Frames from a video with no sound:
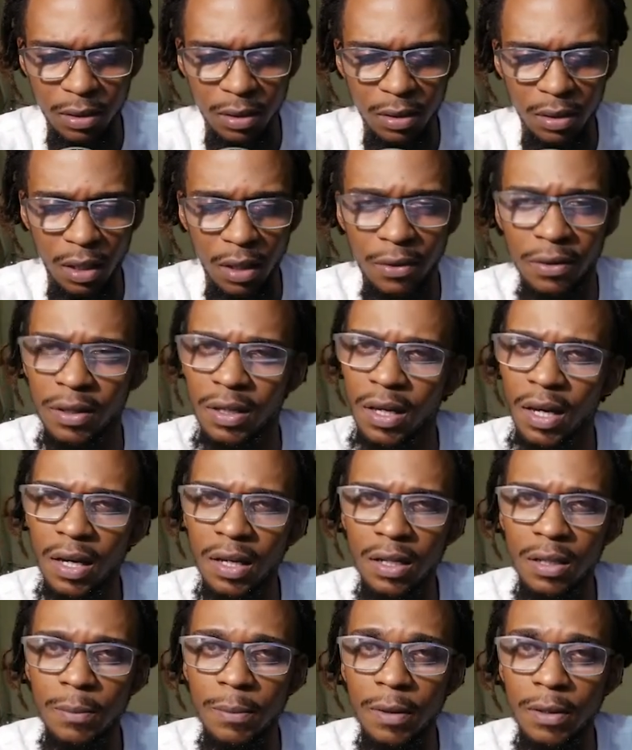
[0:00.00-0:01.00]
I think I added
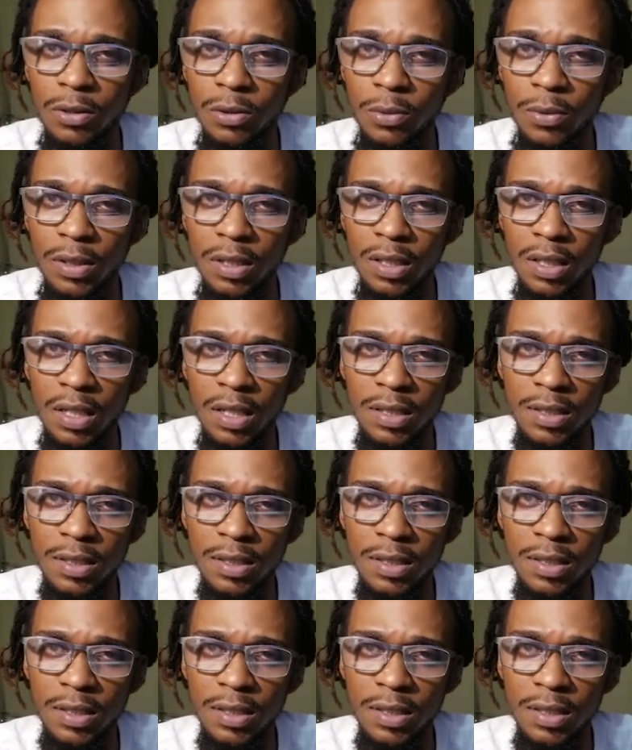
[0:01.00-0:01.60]
about 20 gigs,